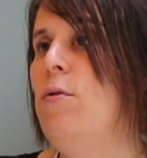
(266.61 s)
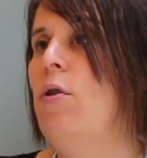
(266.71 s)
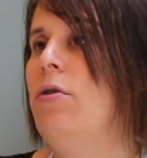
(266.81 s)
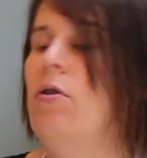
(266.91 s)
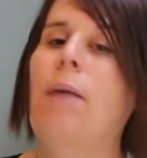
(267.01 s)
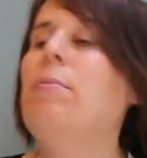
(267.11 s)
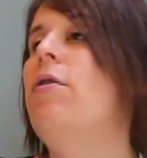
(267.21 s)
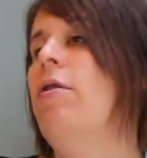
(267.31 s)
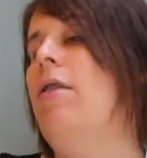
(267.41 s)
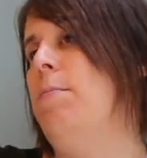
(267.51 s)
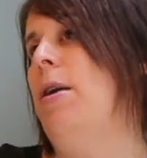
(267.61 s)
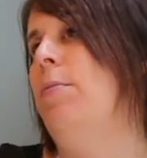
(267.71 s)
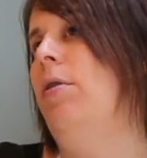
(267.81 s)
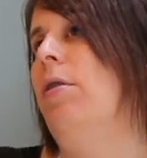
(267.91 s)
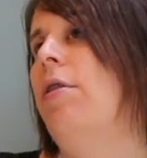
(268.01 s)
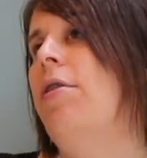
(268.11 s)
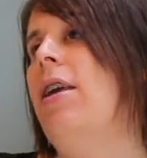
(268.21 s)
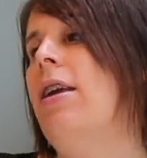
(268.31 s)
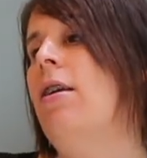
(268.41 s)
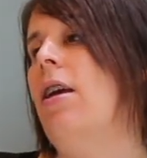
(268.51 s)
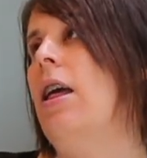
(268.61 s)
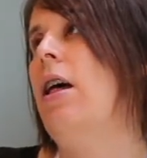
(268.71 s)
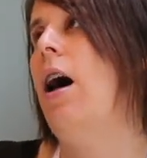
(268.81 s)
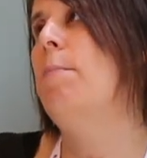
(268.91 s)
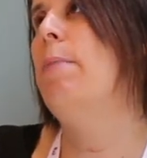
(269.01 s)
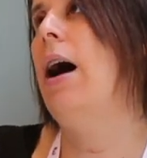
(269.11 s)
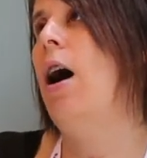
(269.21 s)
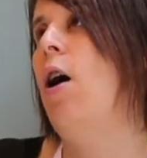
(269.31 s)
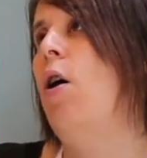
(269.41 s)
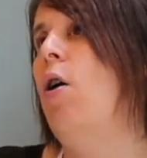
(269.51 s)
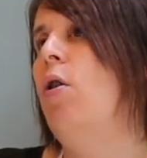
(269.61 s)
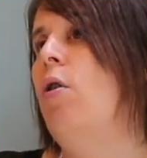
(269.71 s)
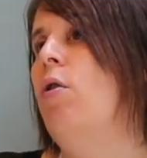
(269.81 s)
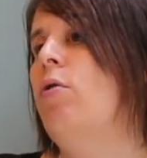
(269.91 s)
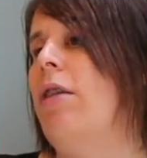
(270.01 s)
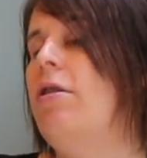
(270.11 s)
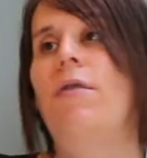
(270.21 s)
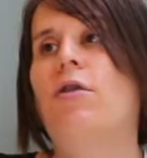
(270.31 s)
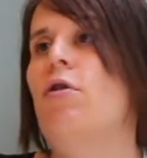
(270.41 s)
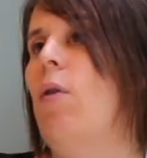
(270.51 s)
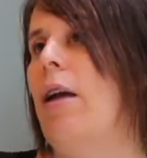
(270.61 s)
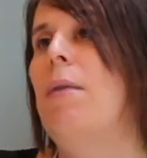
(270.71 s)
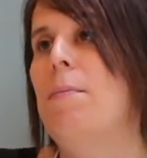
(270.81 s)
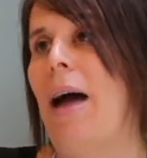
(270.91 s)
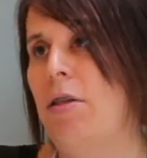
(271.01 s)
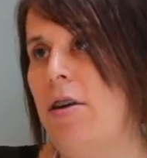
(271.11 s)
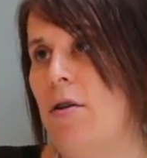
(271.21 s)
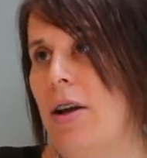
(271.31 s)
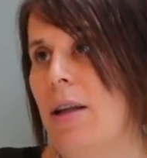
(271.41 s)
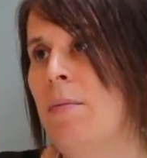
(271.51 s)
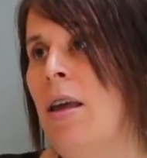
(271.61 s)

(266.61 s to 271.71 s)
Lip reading: You're interrupting the same people. Think about a TV show like Big Bang Theory.